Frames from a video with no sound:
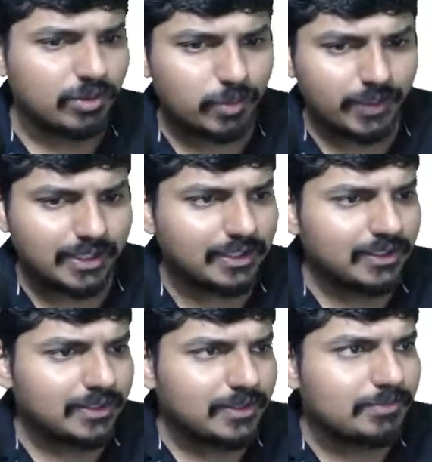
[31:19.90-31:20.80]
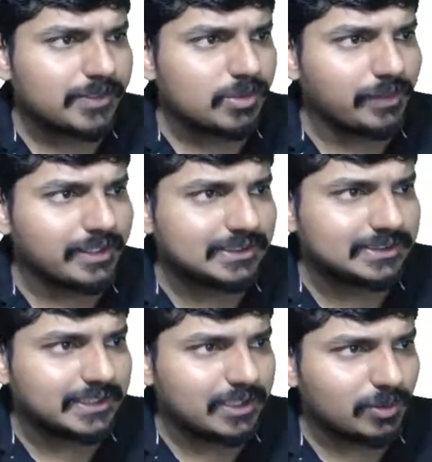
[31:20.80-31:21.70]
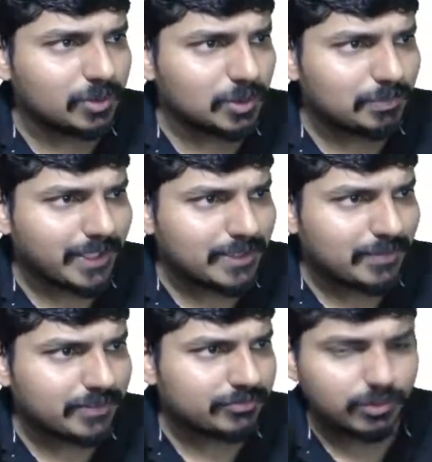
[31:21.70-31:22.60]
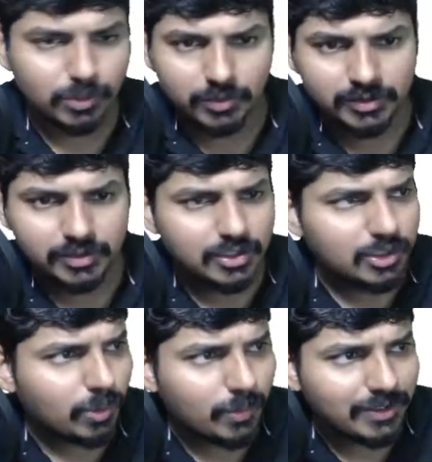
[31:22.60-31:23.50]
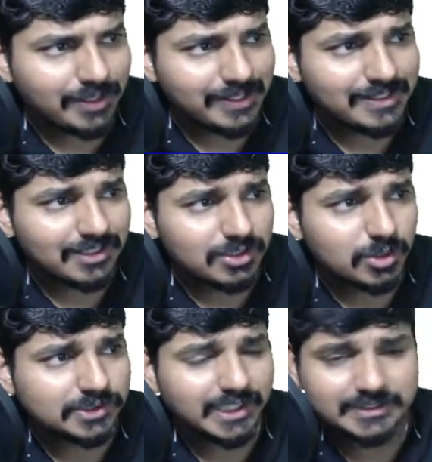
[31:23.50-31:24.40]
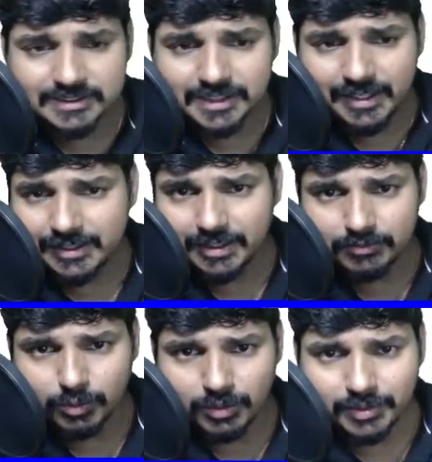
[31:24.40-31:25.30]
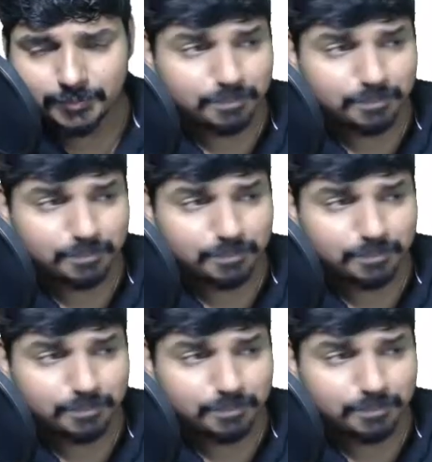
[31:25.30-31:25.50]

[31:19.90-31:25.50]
Well, between 0 to pi by 4, only the cos x is getting involved.